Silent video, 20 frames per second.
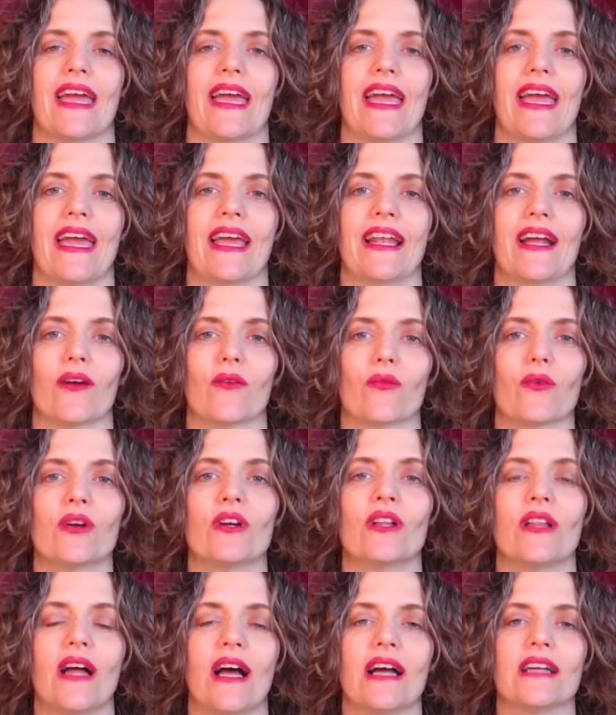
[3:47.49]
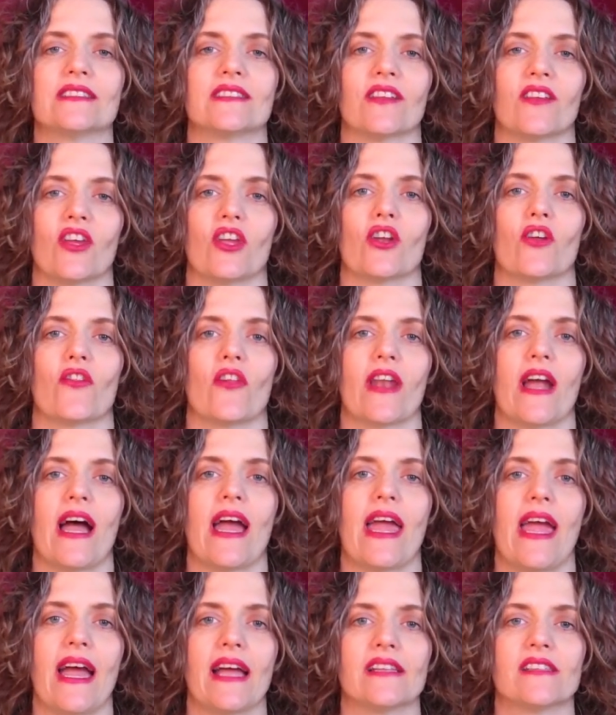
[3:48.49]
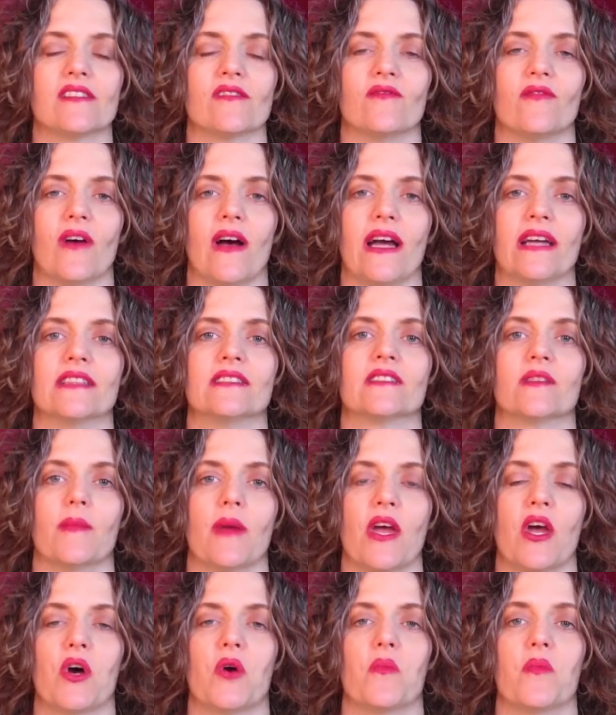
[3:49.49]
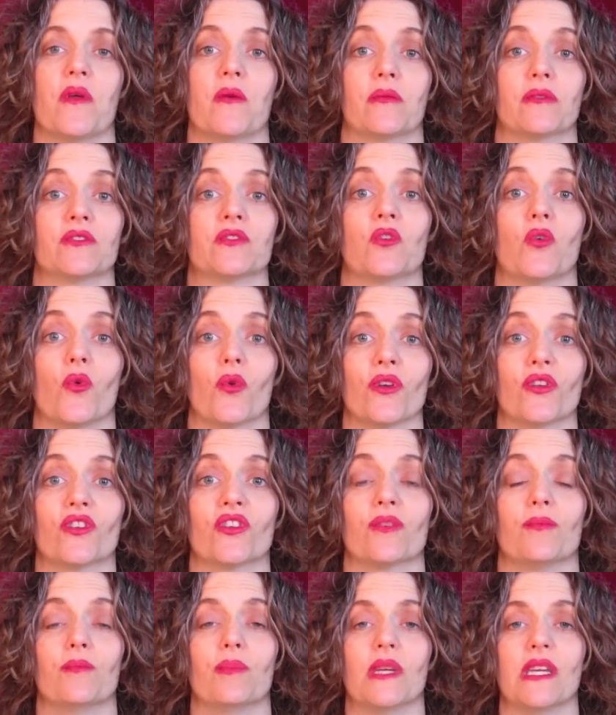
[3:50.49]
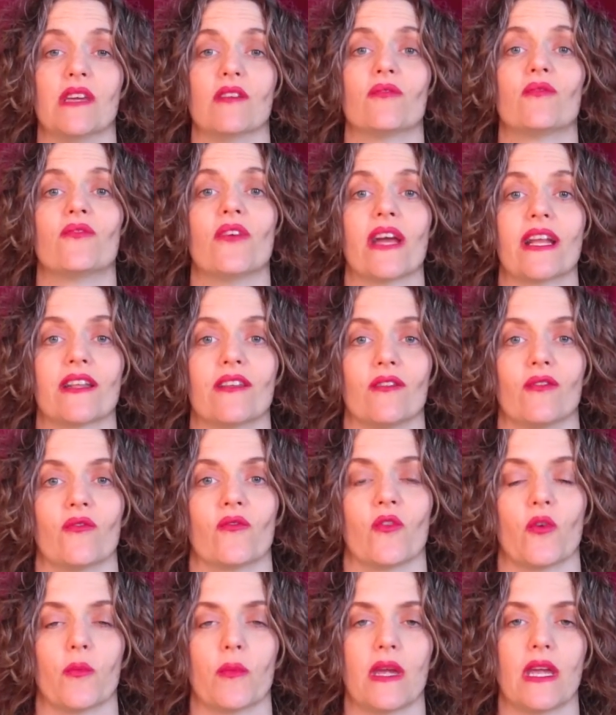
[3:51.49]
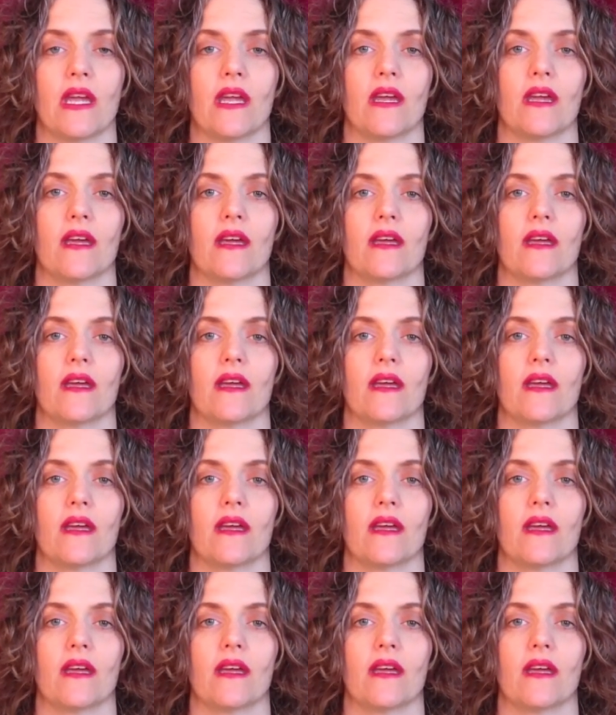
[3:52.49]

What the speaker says: And I realized that, that I had to find some help that was going to be effective for me.